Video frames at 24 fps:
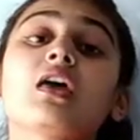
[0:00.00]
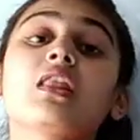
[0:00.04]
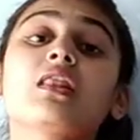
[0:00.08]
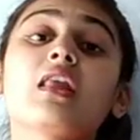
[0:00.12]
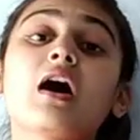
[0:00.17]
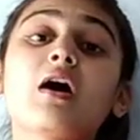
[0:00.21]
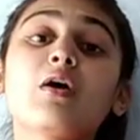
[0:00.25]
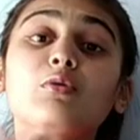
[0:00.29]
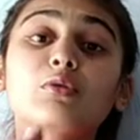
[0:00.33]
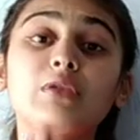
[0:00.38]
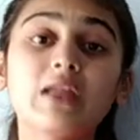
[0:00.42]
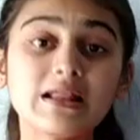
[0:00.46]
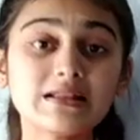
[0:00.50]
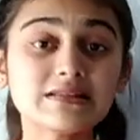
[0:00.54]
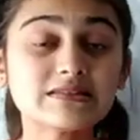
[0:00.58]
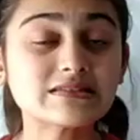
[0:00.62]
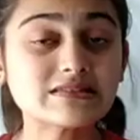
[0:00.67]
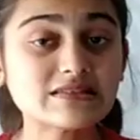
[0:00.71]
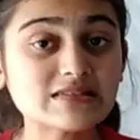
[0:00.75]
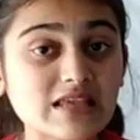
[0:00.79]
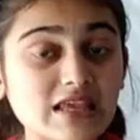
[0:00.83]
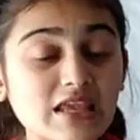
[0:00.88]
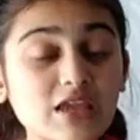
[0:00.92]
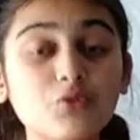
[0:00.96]
Now
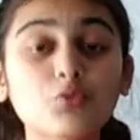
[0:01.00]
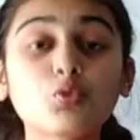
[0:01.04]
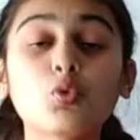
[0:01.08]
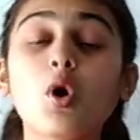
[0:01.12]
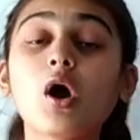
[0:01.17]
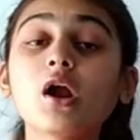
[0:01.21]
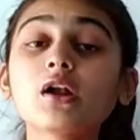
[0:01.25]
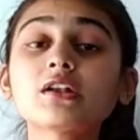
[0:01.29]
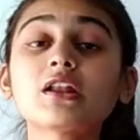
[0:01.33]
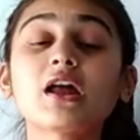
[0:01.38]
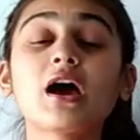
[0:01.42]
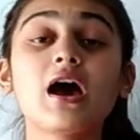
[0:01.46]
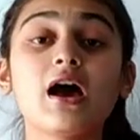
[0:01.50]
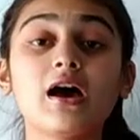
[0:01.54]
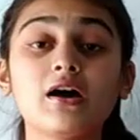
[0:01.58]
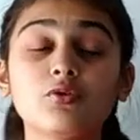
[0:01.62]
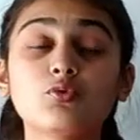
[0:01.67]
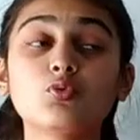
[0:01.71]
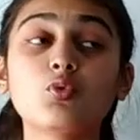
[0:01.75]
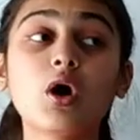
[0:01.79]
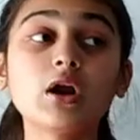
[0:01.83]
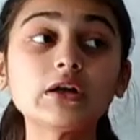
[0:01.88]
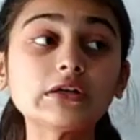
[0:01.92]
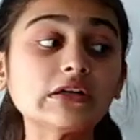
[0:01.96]
let's see what
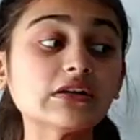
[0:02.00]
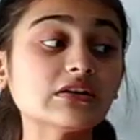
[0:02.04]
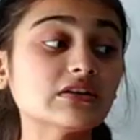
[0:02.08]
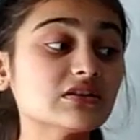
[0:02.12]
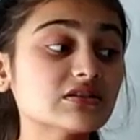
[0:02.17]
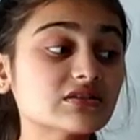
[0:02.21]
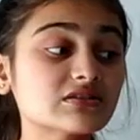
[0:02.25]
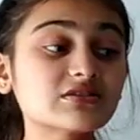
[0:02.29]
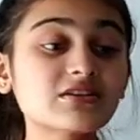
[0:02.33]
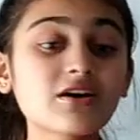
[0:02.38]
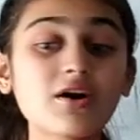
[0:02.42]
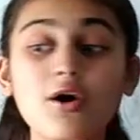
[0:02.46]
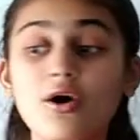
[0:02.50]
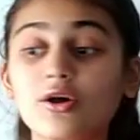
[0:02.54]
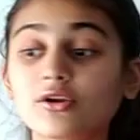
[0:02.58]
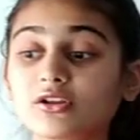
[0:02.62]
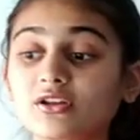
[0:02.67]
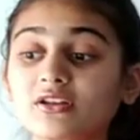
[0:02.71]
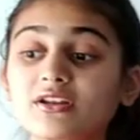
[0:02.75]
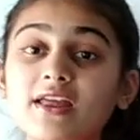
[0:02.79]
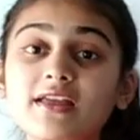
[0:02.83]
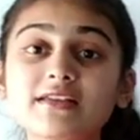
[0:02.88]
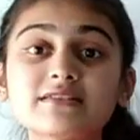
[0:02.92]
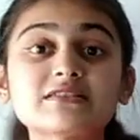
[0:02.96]
is the
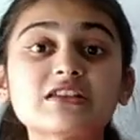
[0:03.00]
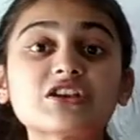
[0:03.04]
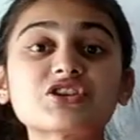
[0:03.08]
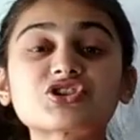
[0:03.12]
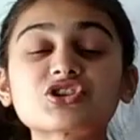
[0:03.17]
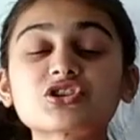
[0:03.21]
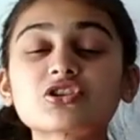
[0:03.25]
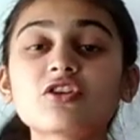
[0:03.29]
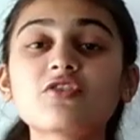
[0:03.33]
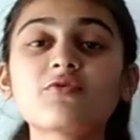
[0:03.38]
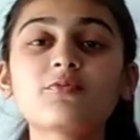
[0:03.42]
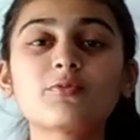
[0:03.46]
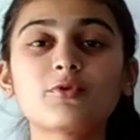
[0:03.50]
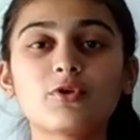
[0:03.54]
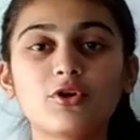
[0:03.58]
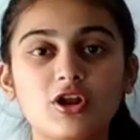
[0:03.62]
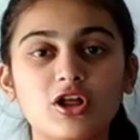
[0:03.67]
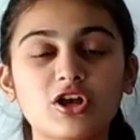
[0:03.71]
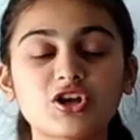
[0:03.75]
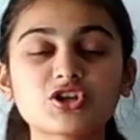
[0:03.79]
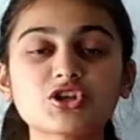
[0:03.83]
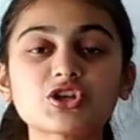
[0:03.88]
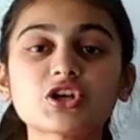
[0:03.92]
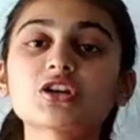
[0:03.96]
organization of
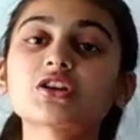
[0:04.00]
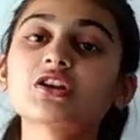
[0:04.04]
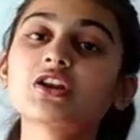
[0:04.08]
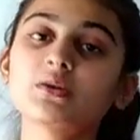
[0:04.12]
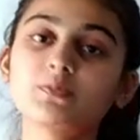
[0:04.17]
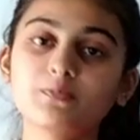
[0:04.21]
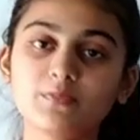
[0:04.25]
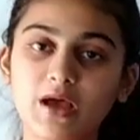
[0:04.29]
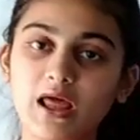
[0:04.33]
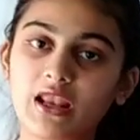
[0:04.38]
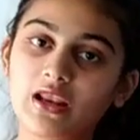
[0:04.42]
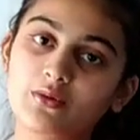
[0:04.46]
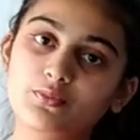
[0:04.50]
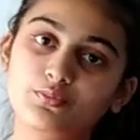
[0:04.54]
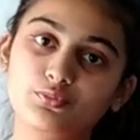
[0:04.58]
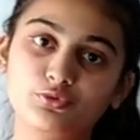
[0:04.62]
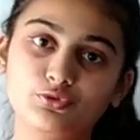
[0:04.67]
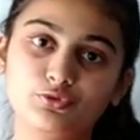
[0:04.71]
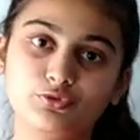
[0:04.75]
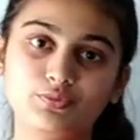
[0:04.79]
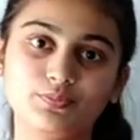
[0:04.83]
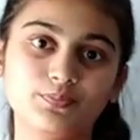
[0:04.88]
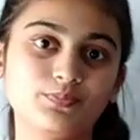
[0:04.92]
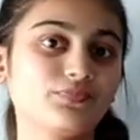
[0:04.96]
production in
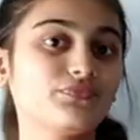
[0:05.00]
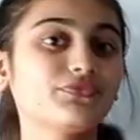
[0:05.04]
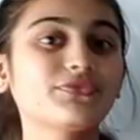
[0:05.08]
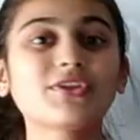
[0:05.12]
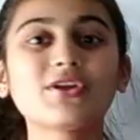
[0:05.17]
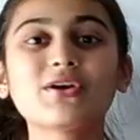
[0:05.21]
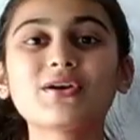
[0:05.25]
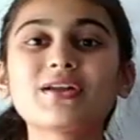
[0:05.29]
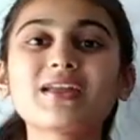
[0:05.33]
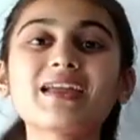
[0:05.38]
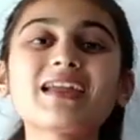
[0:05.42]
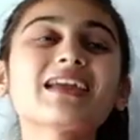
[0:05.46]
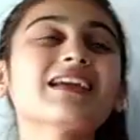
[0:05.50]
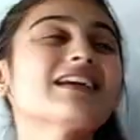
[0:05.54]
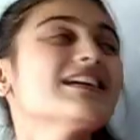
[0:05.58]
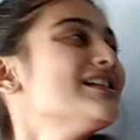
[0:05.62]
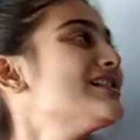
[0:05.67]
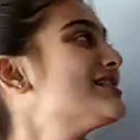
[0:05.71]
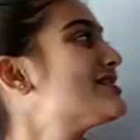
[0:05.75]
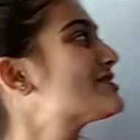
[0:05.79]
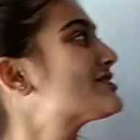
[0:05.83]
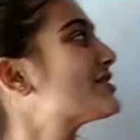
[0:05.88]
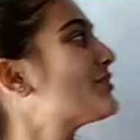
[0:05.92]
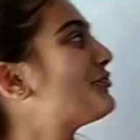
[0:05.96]
Palampur. Okay,
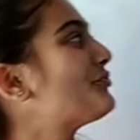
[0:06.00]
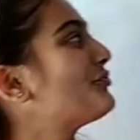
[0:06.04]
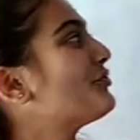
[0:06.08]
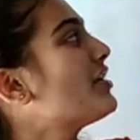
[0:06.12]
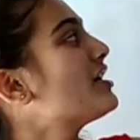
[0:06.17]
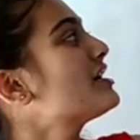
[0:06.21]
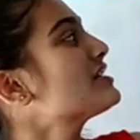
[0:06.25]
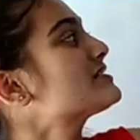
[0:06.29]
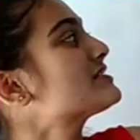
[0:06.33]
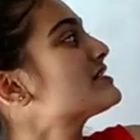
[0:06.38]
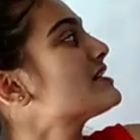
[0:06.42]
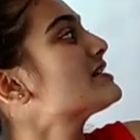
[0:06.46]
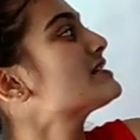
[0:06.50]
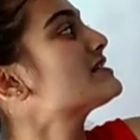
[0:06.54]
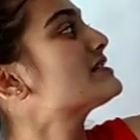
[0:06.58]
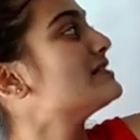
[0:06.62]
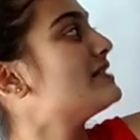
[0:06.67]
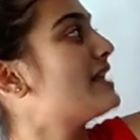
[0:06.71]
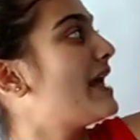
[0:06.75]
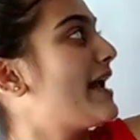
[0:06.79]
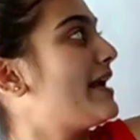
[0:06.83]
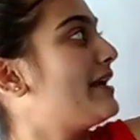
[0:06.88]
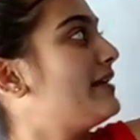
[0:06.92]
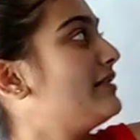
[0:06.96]
so first is
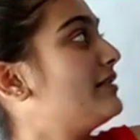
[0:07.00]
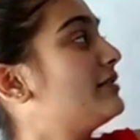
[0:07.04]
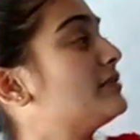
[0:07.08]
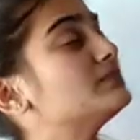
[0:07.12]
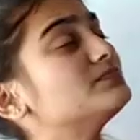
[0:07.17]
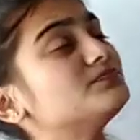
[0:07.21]
land.